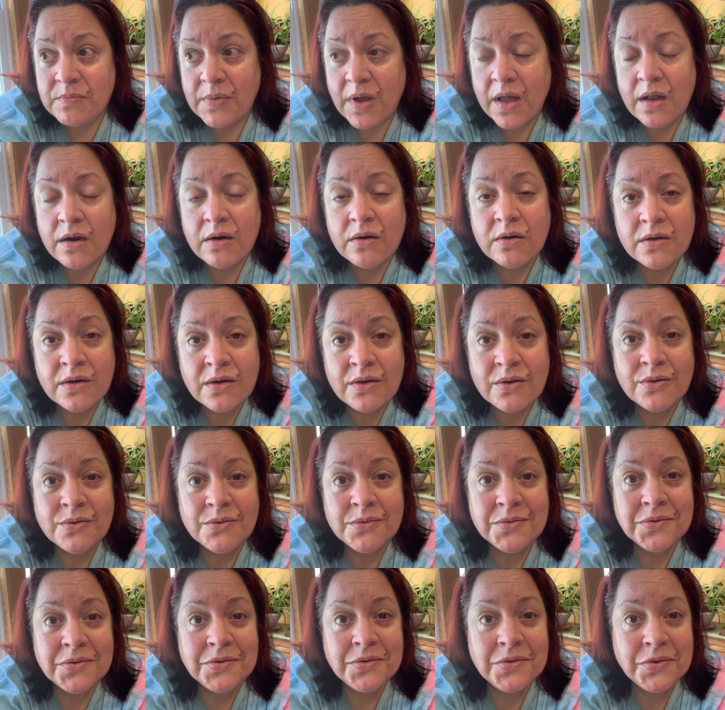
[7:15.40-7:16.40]
I don't know,
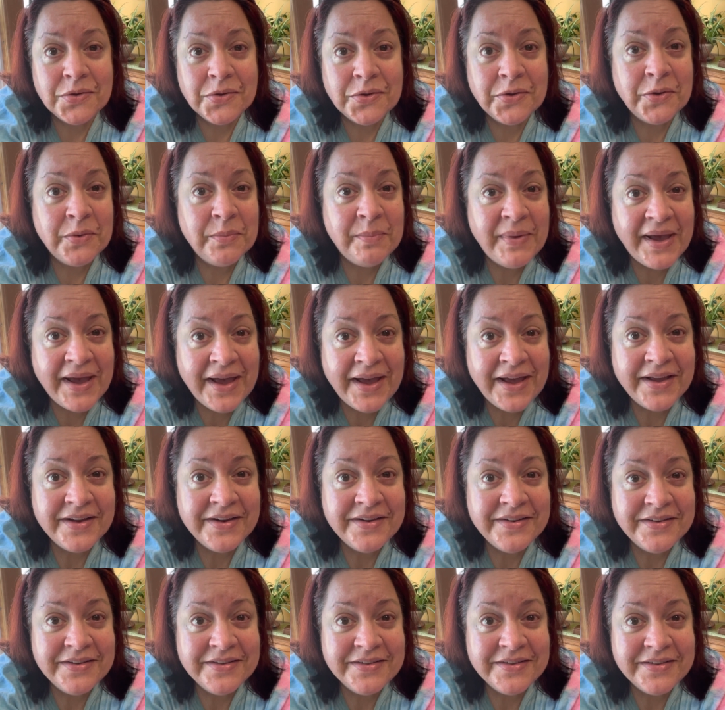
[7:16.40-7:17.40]
good or bad,
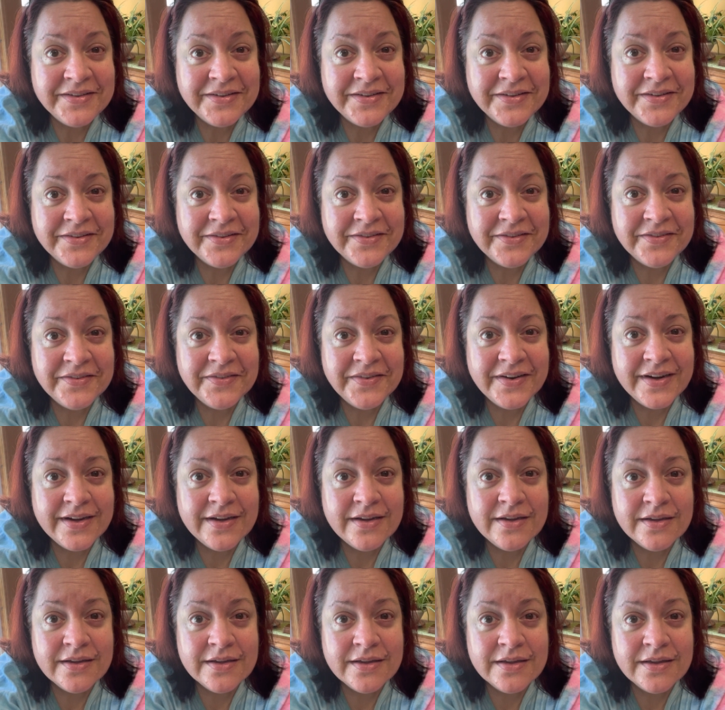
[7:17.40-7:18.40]

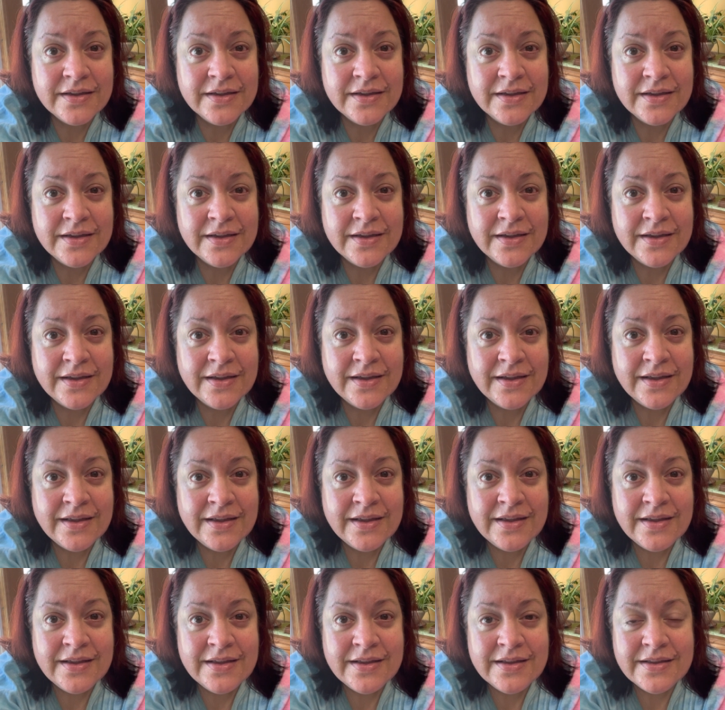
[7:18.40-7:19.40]
right?
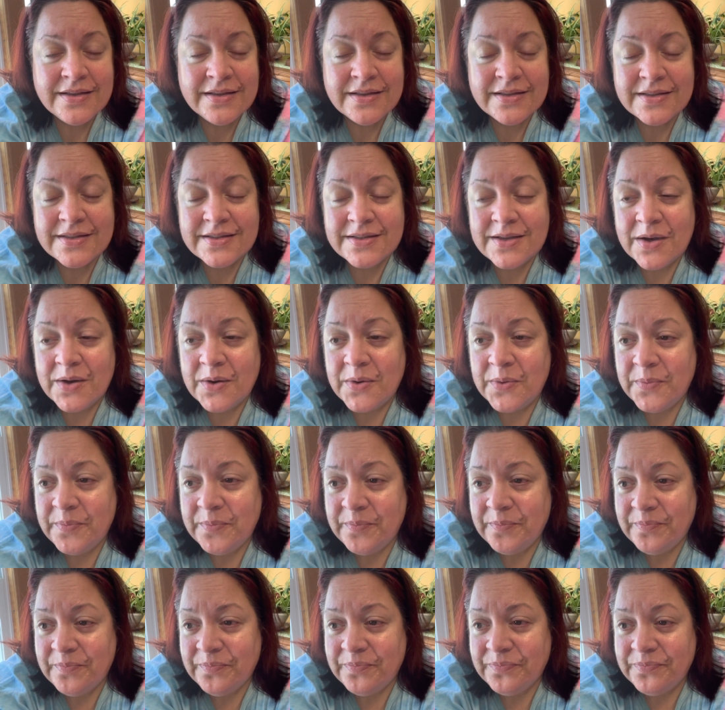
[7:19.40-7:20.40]
So
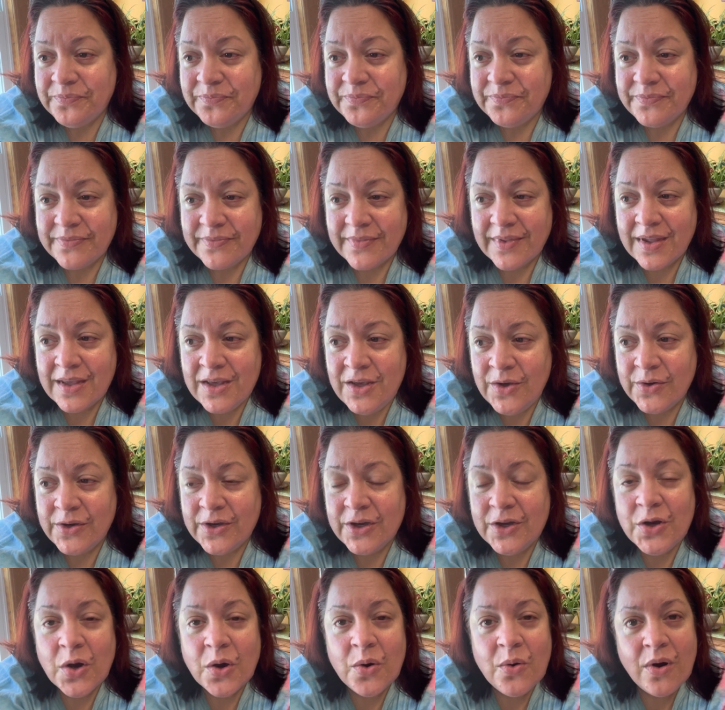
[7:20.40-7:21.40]
you
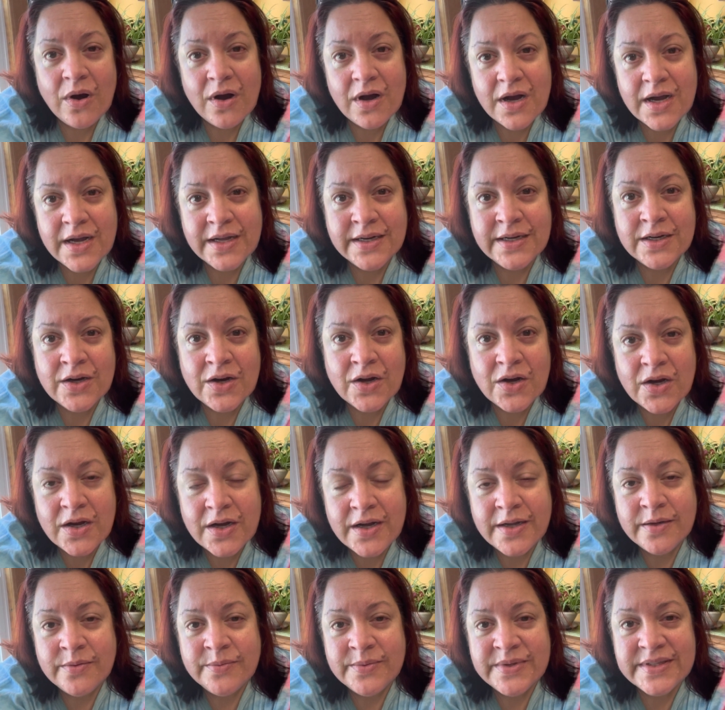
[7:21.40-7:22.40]
can go on and
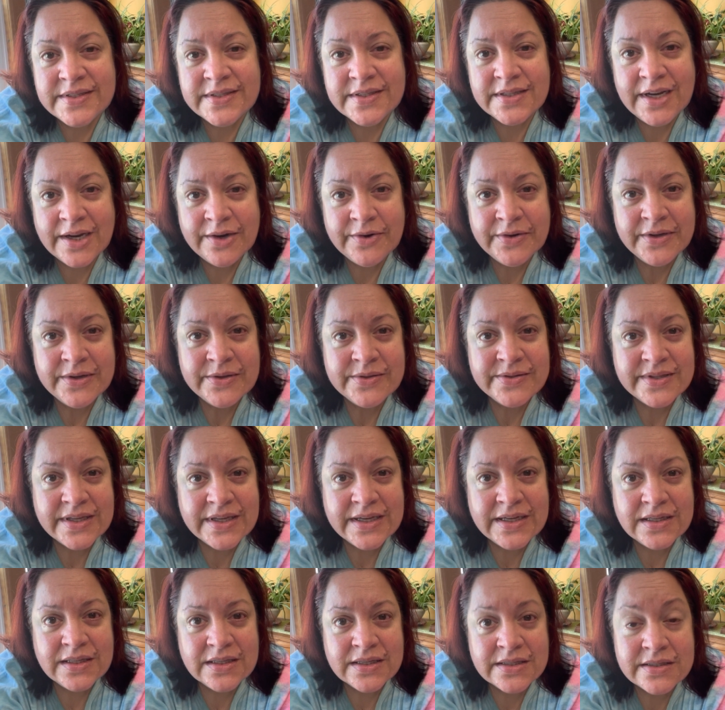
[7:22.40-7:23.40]
on with scenarios
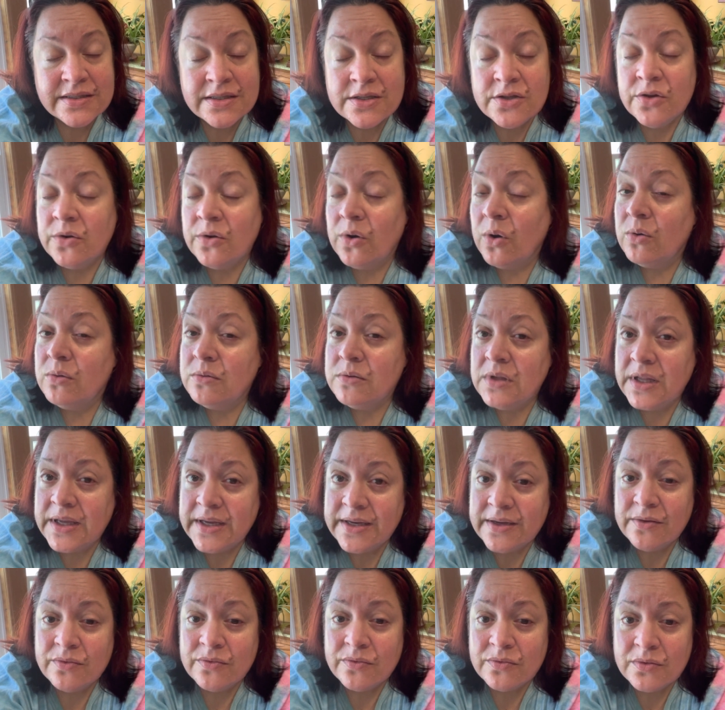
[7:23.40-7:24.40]
like this in your own
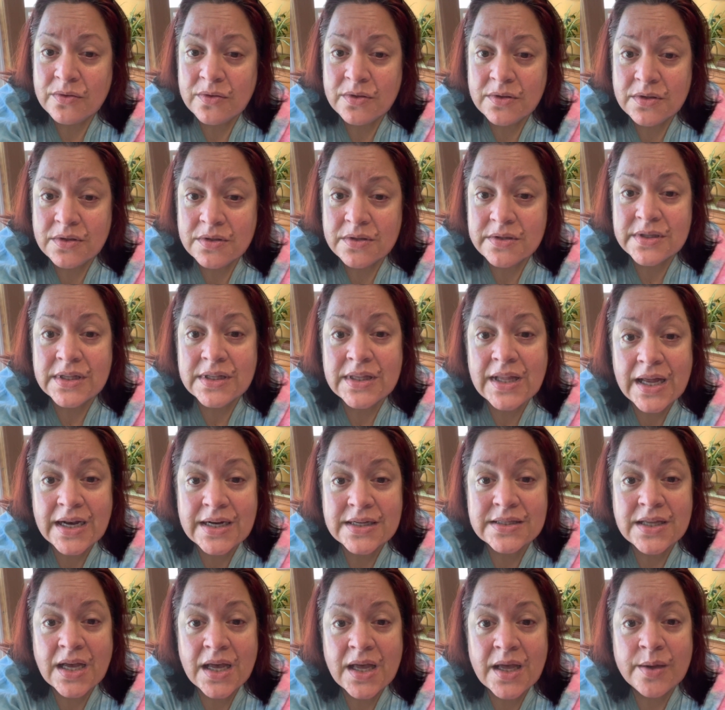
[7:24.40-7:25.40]
life. There's a lot
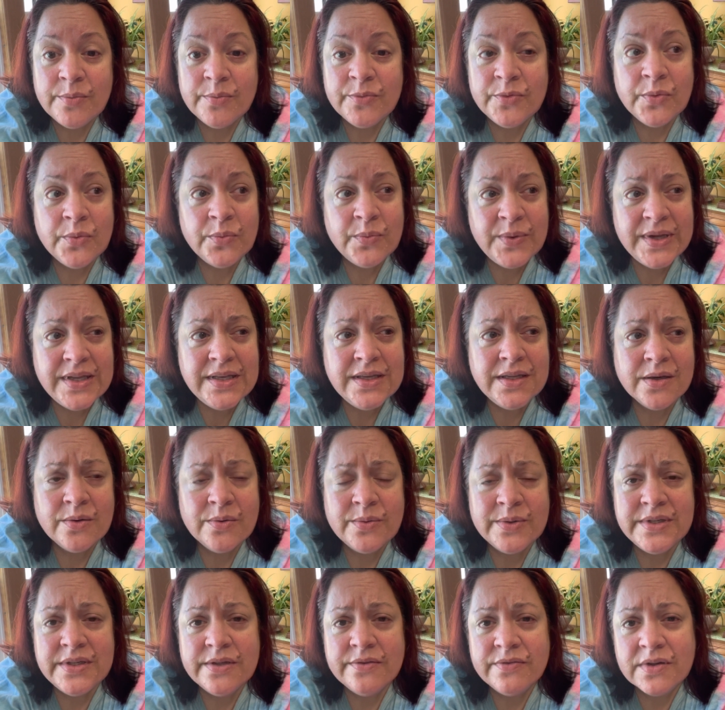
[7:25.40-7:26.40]
of times where we deal
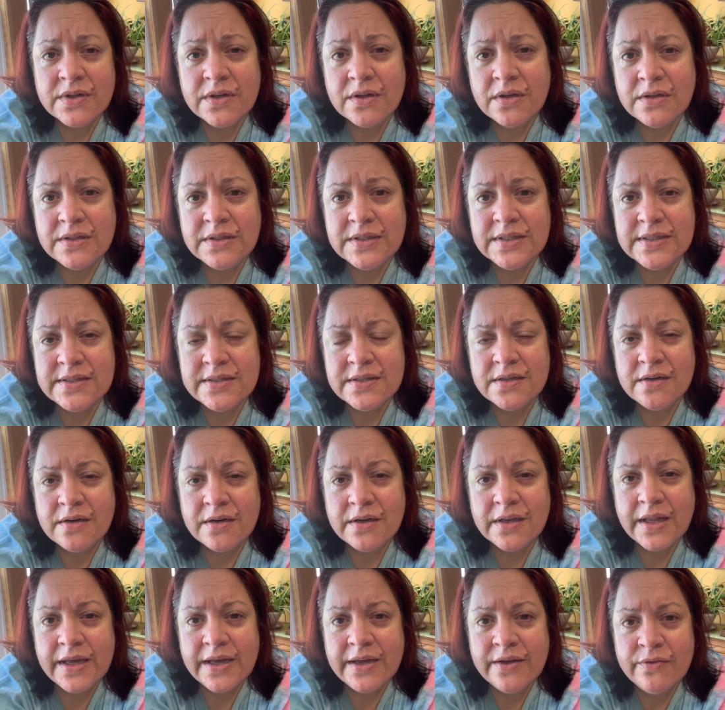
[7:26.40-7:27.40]
with difficulties in our
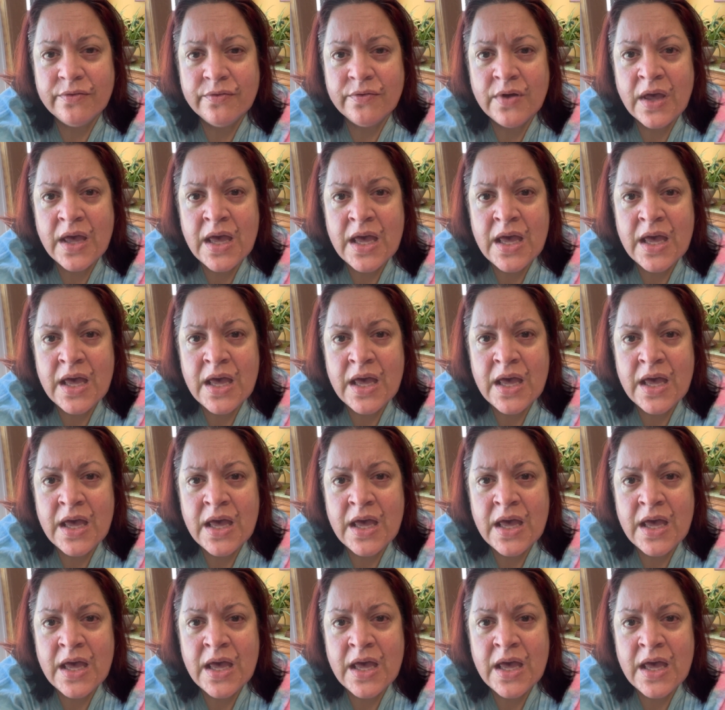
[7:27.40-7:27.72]
life